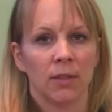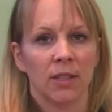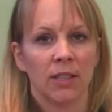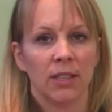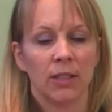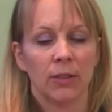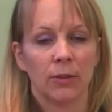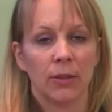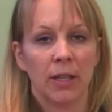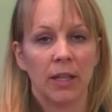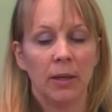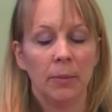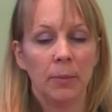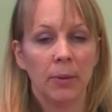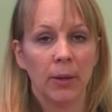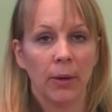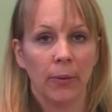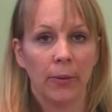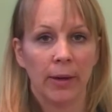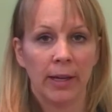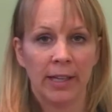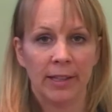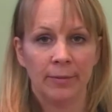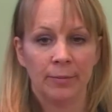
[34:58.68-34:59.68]
So keep
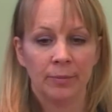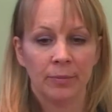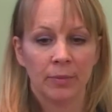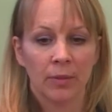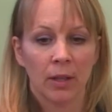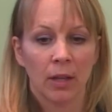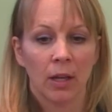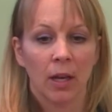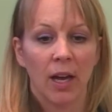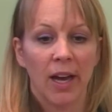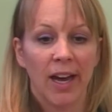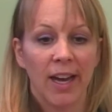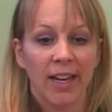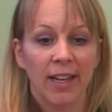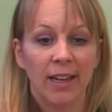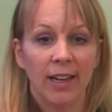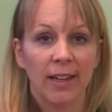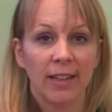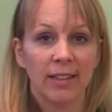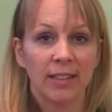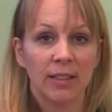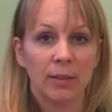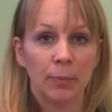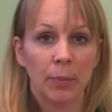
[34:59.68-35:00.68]
going and
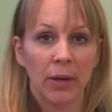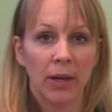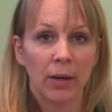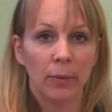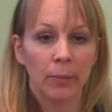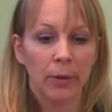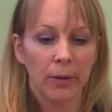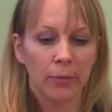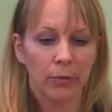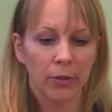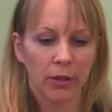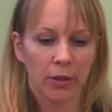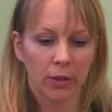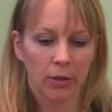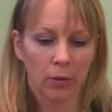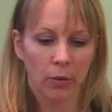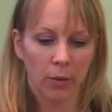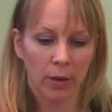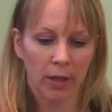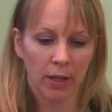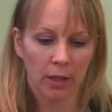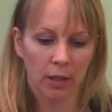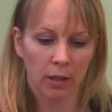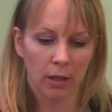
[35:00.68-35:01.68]
experiment with
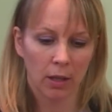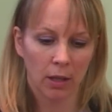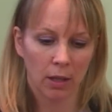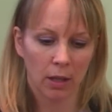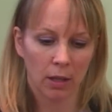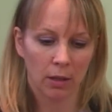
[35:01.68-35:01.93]
going